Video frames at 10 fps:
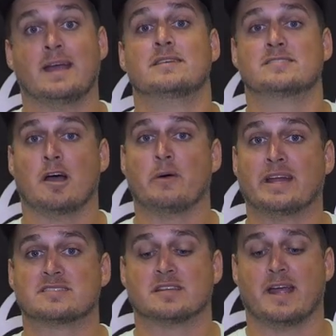So
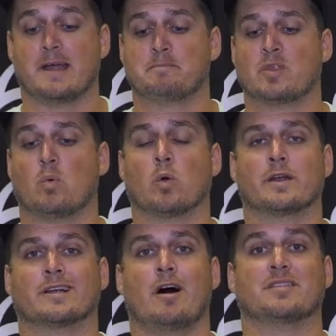hence the name, we're
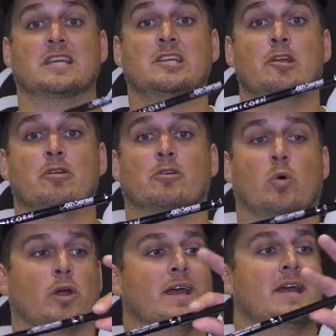gonna call it the
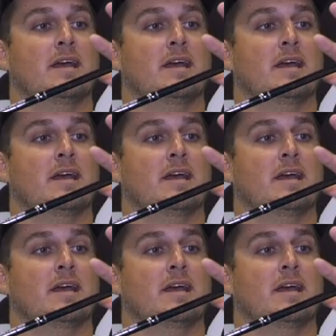Unicorn.